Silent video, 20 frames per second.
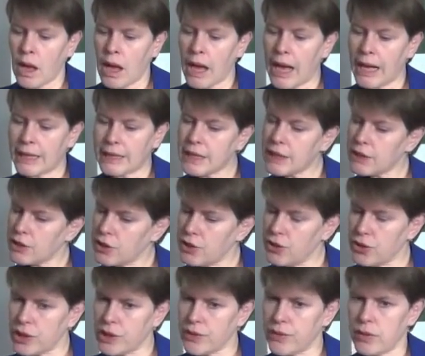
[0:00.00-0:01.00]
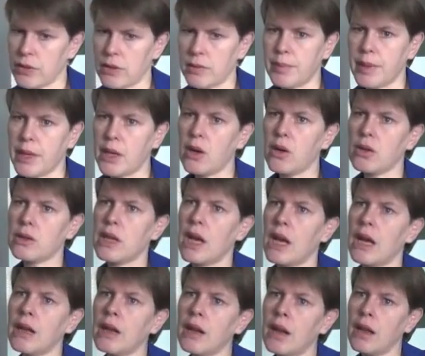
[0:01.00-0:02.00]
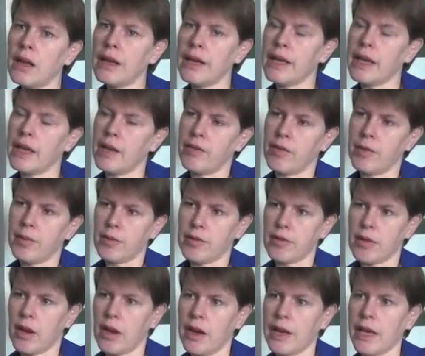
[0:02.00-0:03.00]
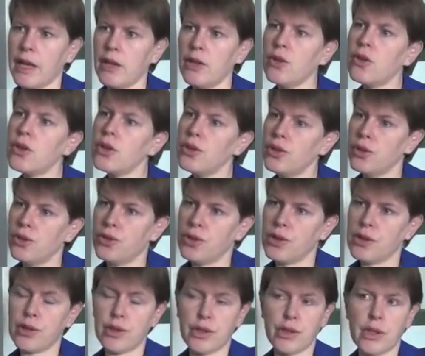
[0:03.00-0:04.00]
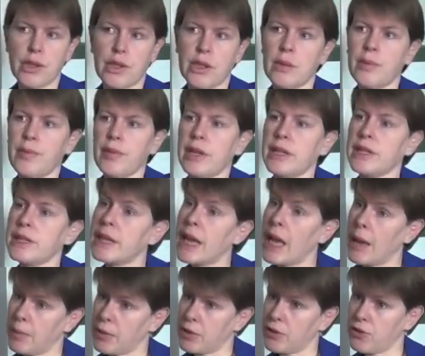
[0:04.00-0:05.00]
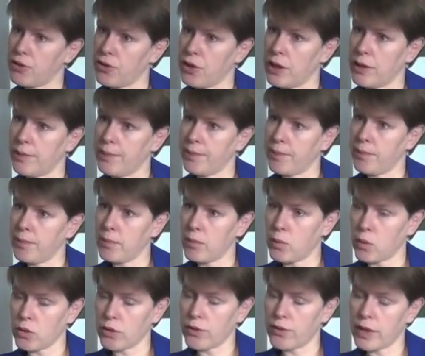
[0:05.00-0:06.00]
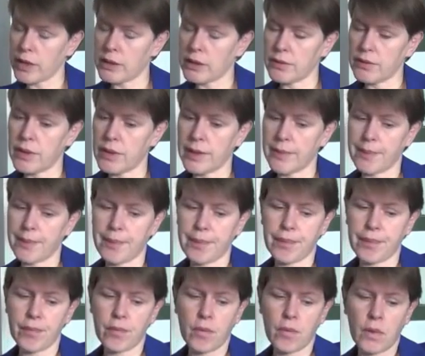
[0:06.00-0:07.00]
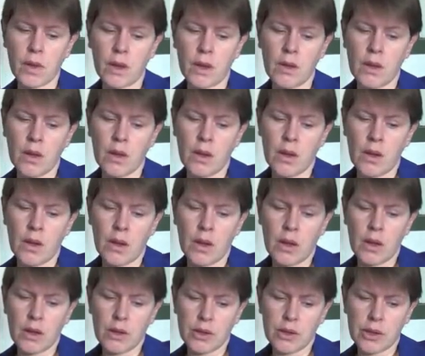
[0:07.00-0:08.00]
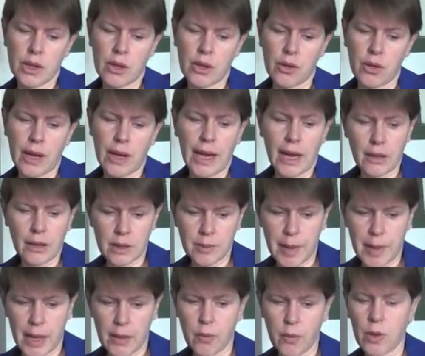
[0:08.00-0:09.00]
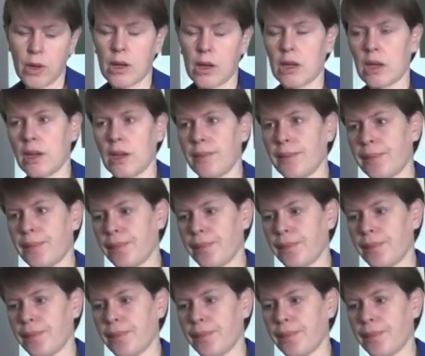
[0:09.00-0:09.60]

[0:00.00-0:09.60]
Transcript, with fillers: And it's useful because unlike fMRI, you can use it to study the brain's chemistry more effectively. So, how does PET work?